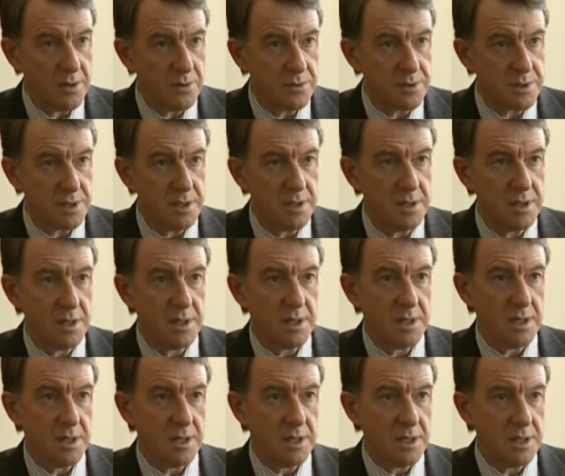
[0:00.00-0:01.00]
order
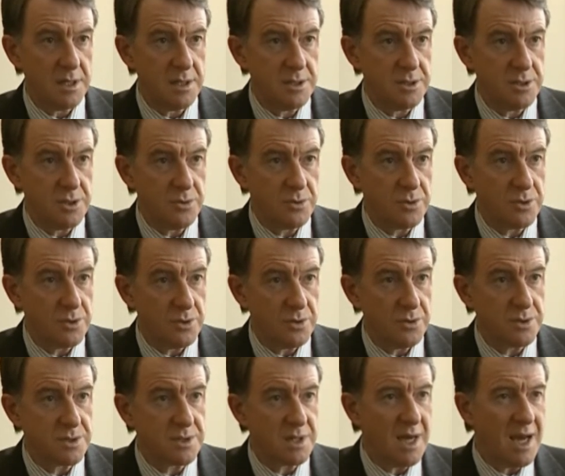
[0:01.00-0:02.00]
in due
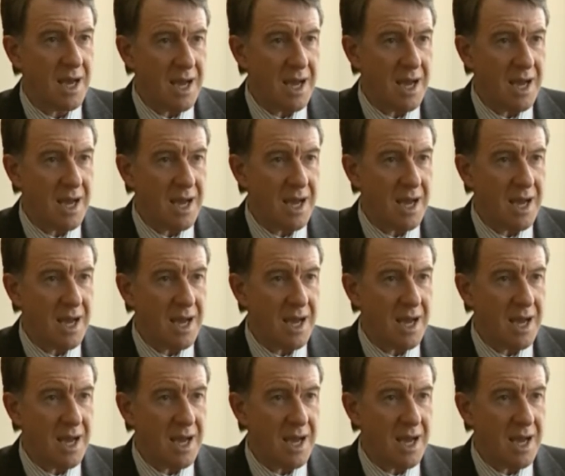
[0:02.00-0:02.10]
course.